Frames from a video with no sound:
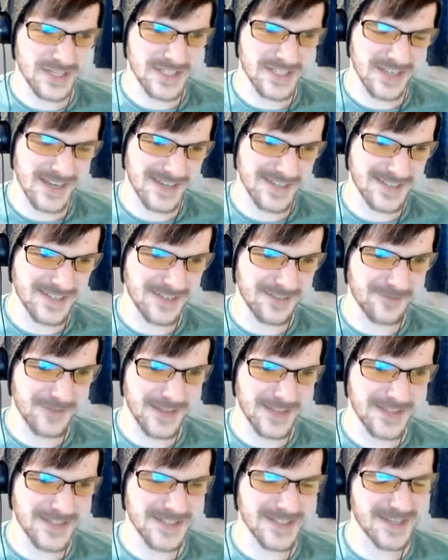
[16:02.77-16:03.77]
exciting
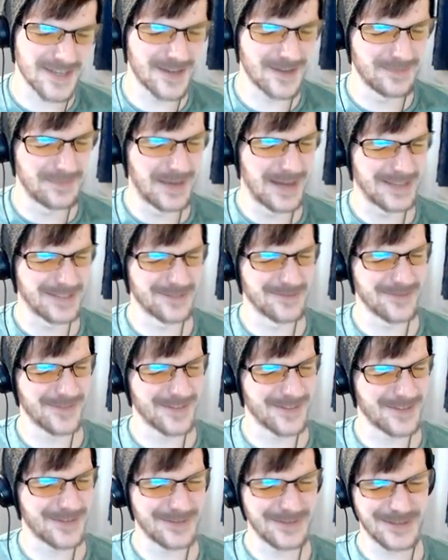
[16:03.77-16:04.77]
events? Um, I don't
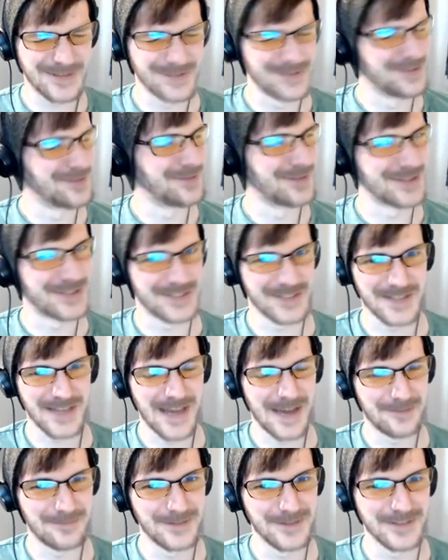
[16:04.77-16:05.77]
think you saw what just
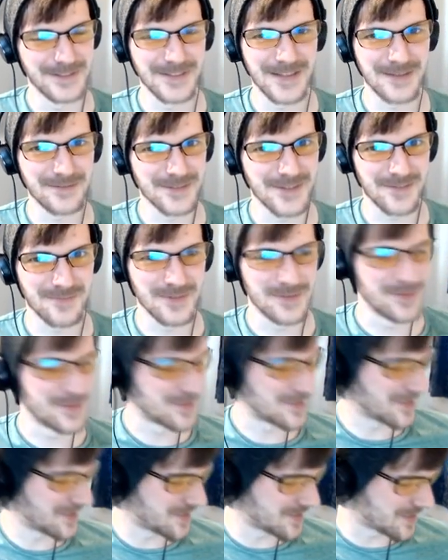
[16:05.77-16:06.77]
happened. That was some of the
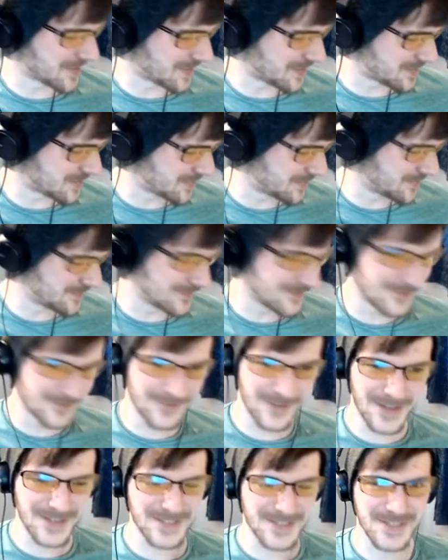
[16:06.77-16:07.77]
most exciting
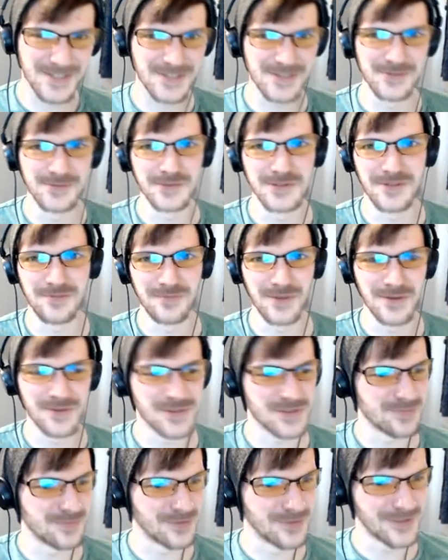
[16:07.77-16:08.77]
races in all of
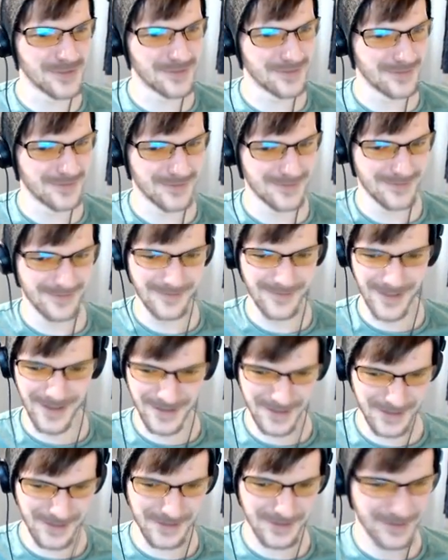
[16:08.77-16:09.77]
motorsport.
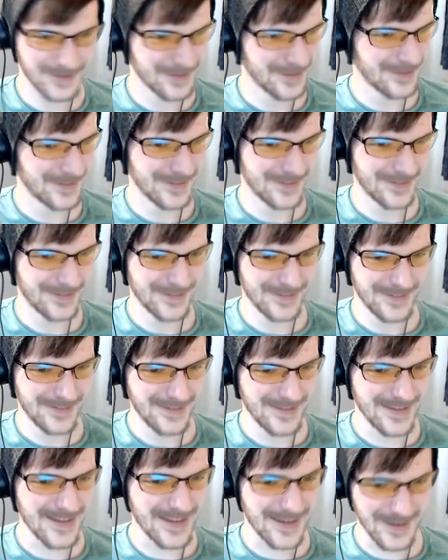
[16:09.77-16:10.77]
Thank you.
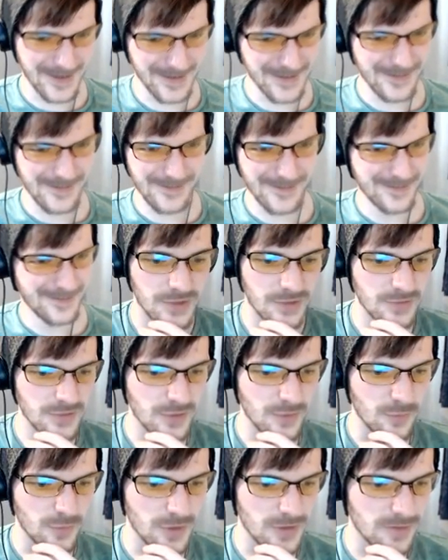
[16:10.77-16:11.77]
Idiot. I don't
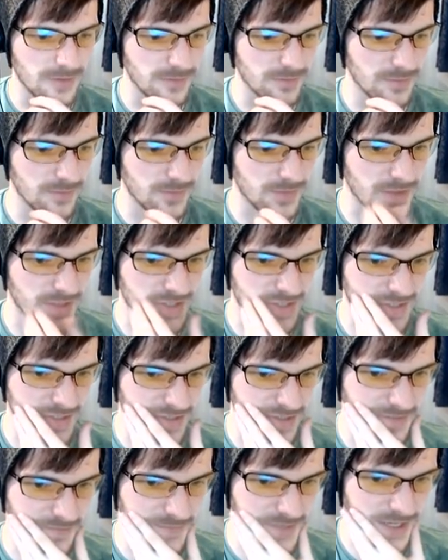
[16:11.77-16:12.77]
know what this